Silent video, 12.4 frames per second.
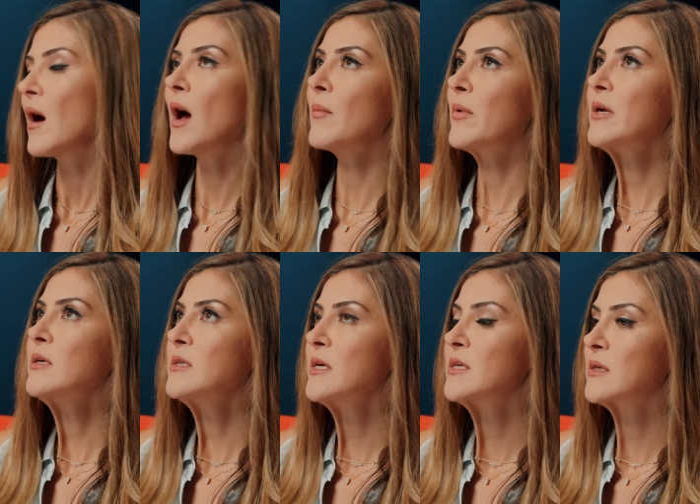I'm going to
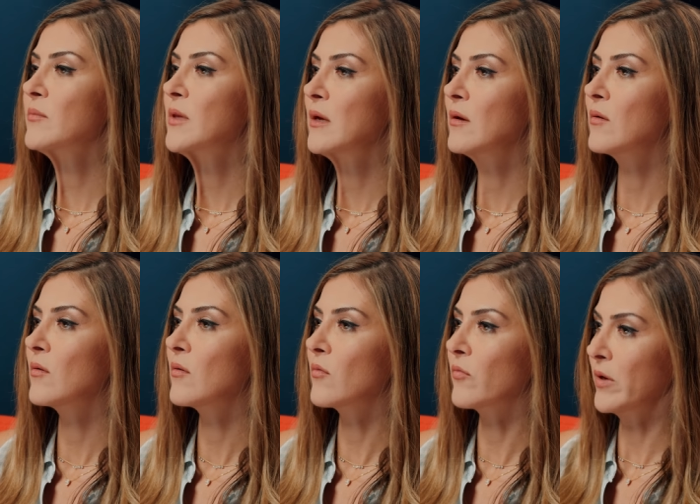say something
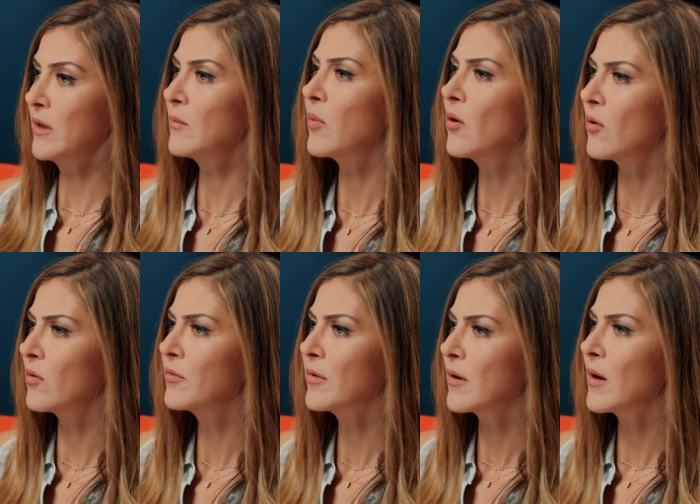really
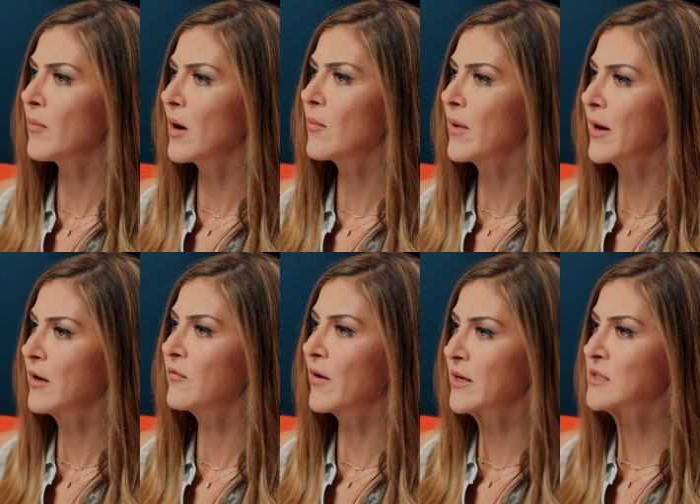bold about my
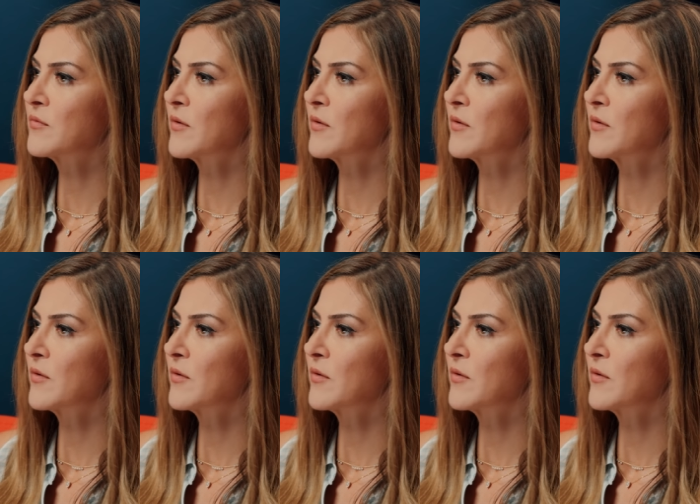advice